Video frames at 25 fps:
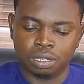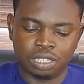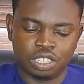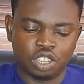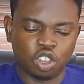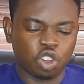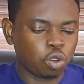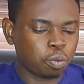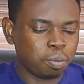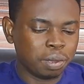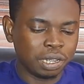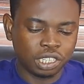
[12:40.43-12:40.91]

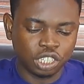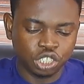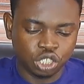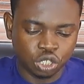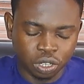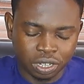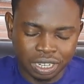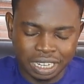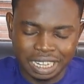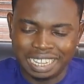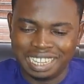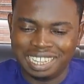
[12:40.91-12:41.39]

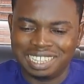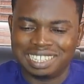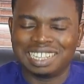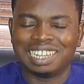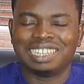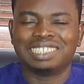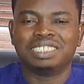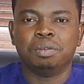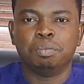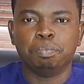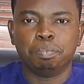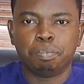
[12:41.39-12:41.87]
Documentation is
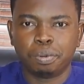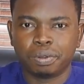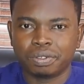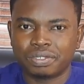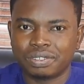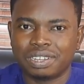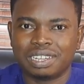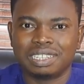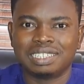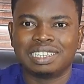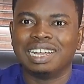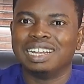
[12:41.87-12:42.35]
as
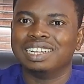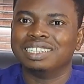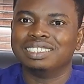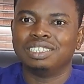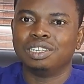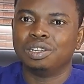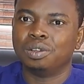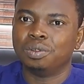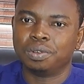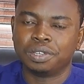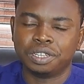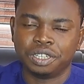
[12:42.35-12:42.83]
important as
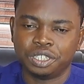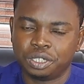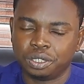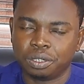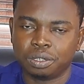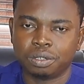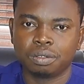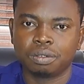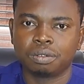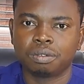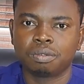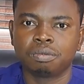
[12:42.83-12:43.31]
the
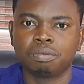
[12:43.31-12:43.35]
location.